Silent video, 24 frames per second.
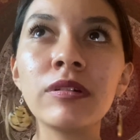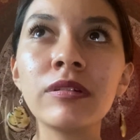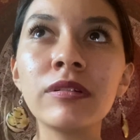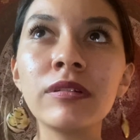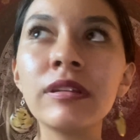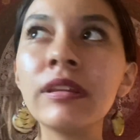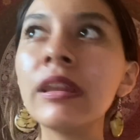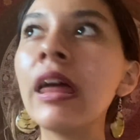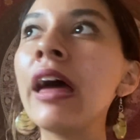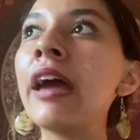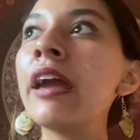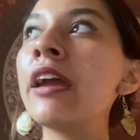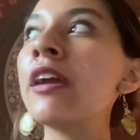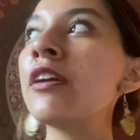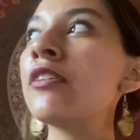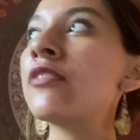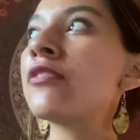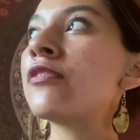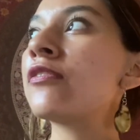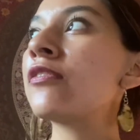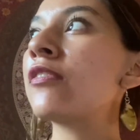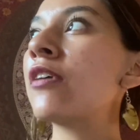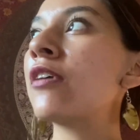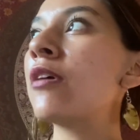
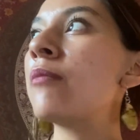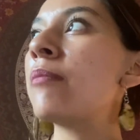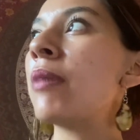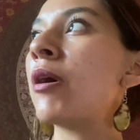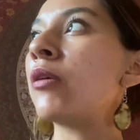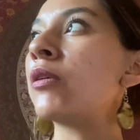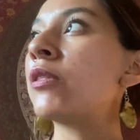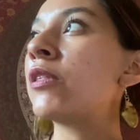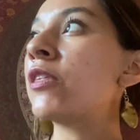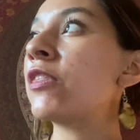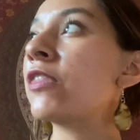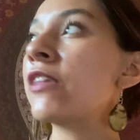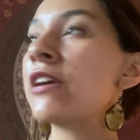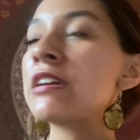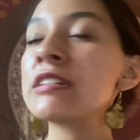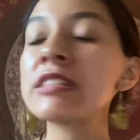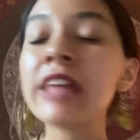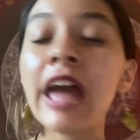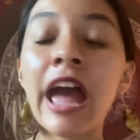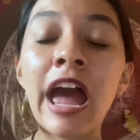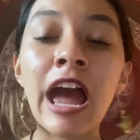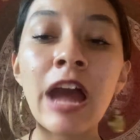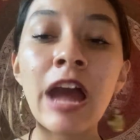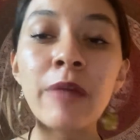life, about the things that
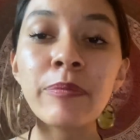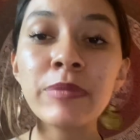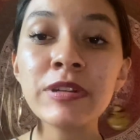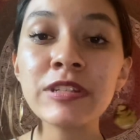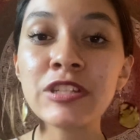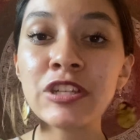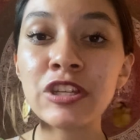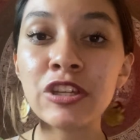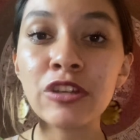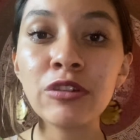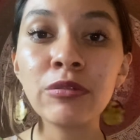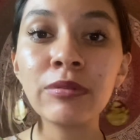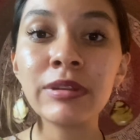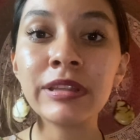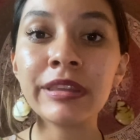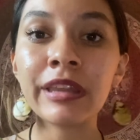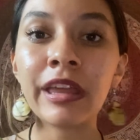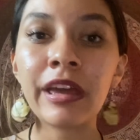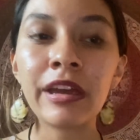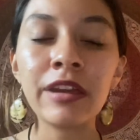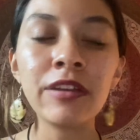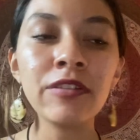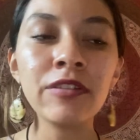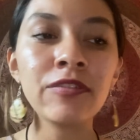happen to you in
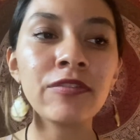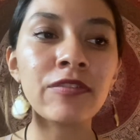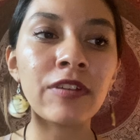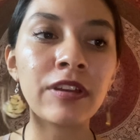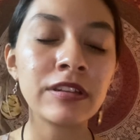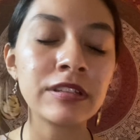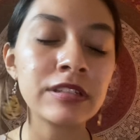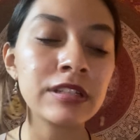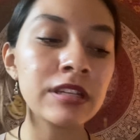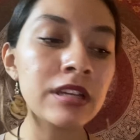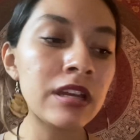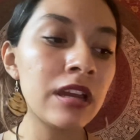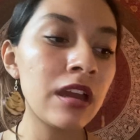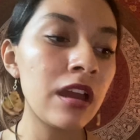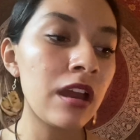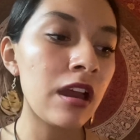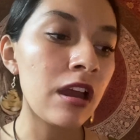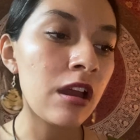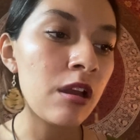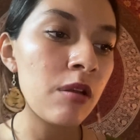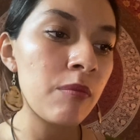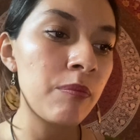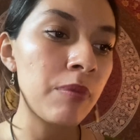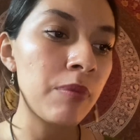life, and
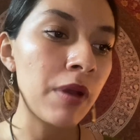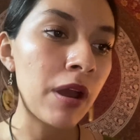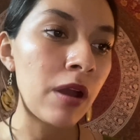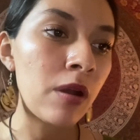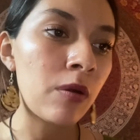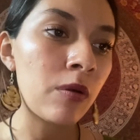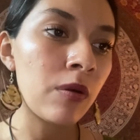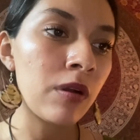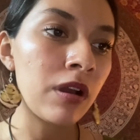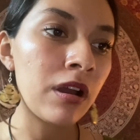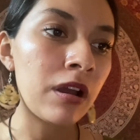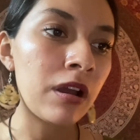about